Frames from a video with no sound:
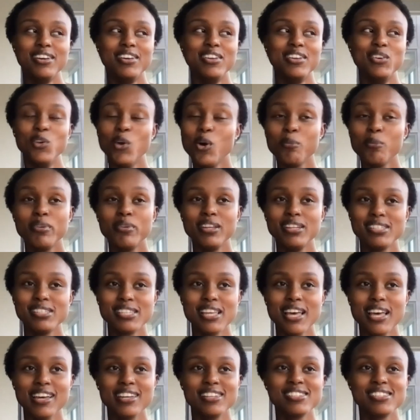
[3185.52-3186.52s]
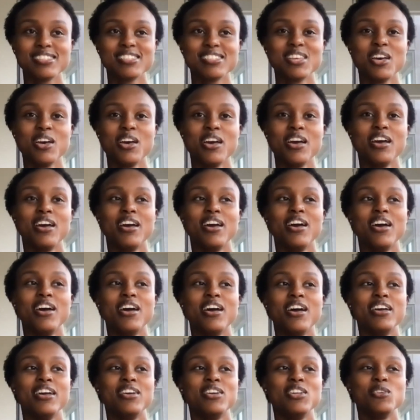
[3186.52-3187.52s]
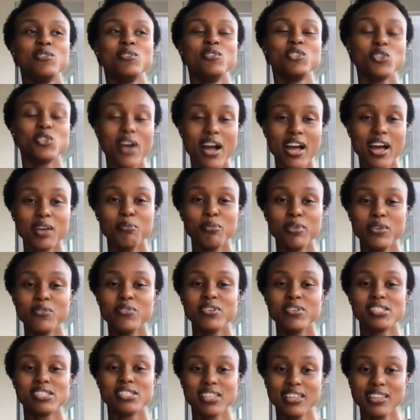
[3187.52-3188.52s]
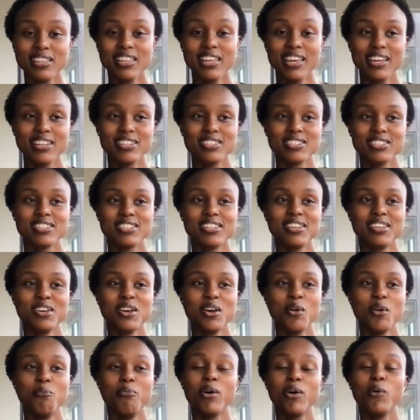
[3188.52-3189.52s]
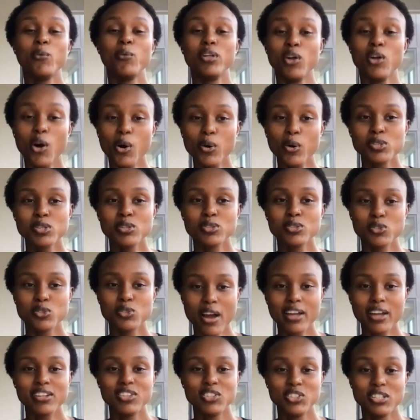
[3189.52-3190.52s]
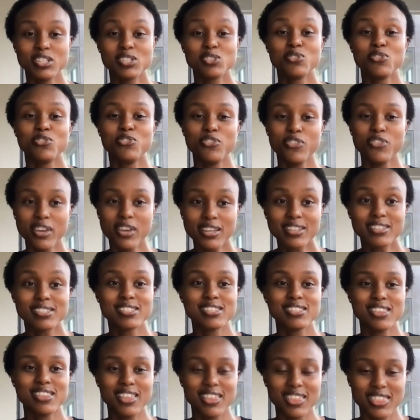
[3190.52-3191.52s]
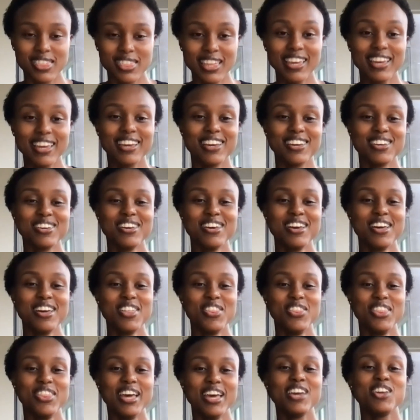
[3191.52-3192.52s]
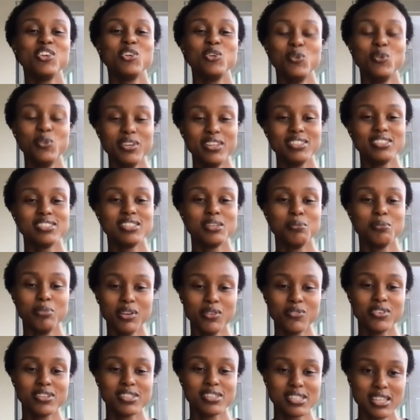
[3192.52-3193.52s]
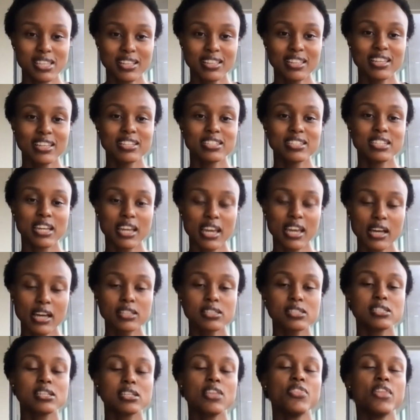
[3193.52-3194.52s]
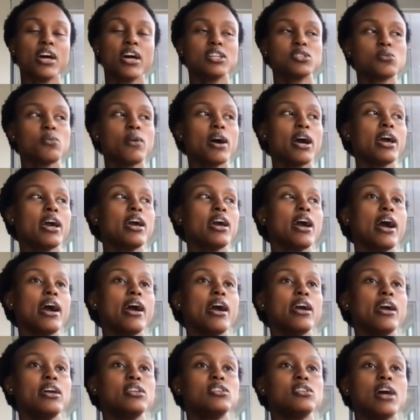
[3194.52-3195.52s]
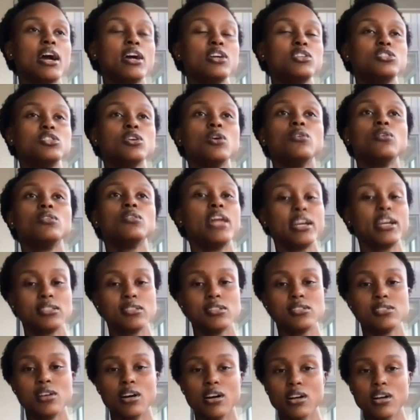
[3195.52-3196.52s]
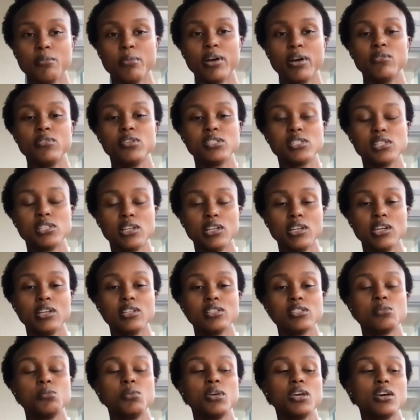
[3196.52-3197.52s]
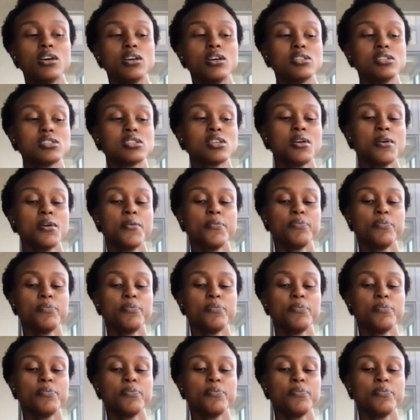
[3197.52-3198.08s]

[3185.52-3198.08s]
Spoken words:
Nobody says, try and be resilient, but we'll also try to just fix the thing that you need to be resilient against. And that's why I don't like to talk about resilience, because